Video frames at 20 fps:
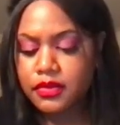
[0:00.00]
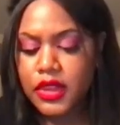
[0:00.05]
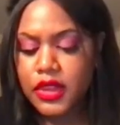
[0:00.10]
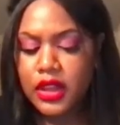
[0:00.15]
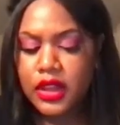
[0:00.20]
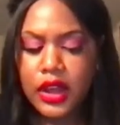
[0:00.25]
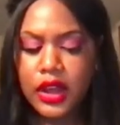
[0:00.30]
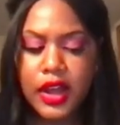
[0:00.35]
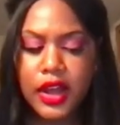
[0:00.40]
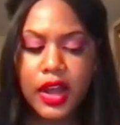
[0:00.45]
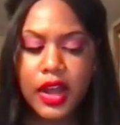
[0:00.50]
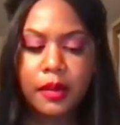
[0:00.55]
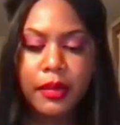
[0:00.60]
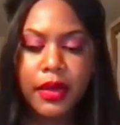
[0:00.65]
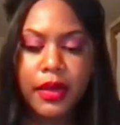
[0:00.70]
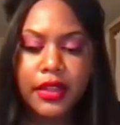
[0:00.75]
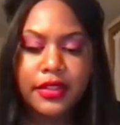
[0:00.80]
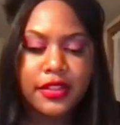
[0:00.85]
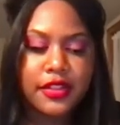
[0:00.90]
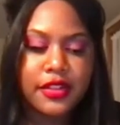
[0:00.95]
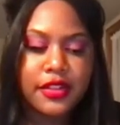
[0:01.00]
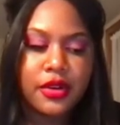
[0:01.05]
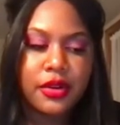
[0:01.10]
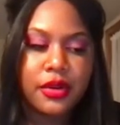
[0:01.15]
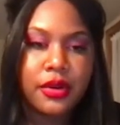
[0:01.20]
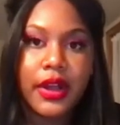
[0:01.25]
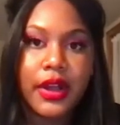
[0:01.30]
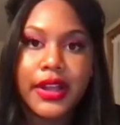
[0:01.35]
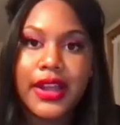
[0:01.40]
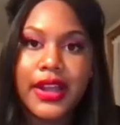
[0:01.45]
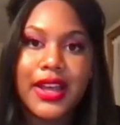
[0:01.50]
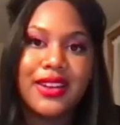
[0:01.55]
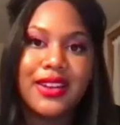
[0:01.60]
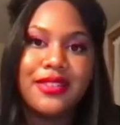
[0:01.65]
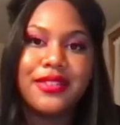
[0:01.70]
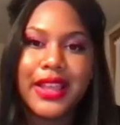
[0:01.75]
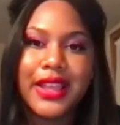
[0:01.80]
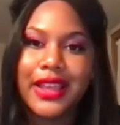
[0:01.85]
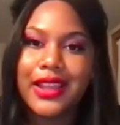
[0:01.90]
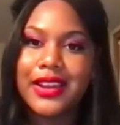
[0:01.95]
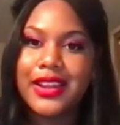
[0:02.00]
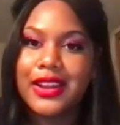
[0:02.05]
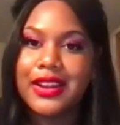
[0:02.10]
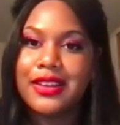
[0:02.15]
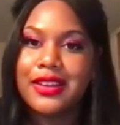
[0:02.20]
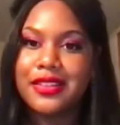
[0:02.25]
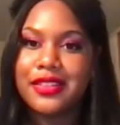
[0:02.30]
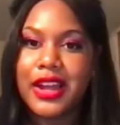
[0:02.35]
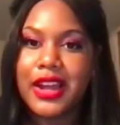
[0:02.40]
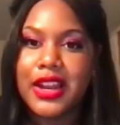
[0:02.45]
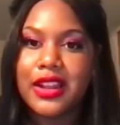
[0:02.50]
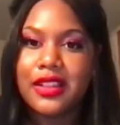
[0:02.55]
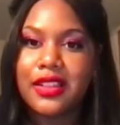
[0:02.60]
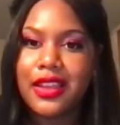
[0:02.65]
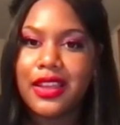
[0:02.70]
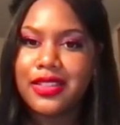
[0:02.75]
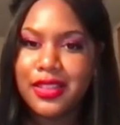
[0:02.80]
And so I kind of landed and decided like,